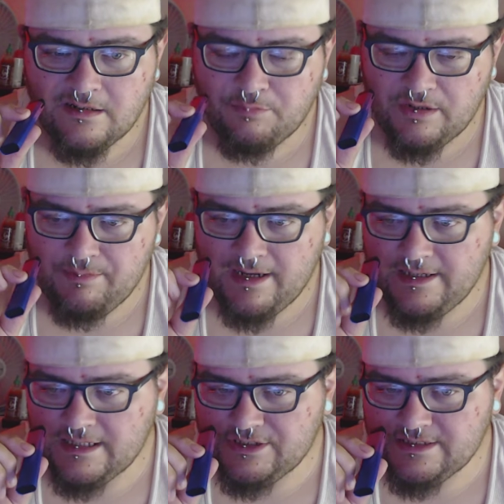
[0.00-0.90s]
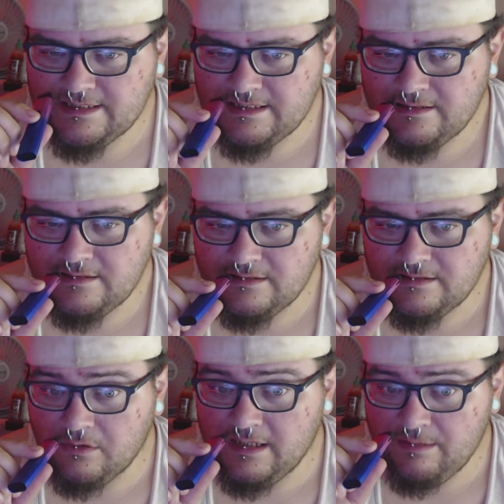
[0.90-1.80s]
Don't get me wrong. I shouldn't
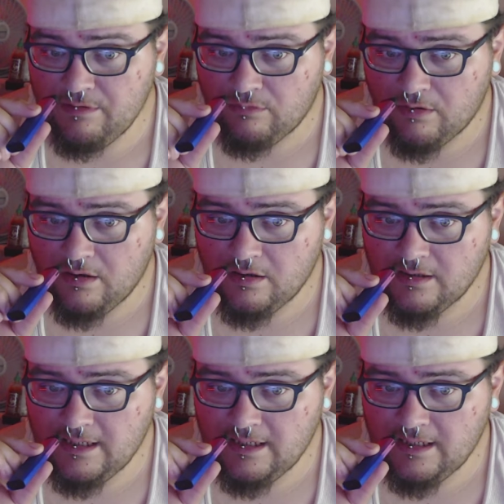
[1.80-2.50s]
even compare the two.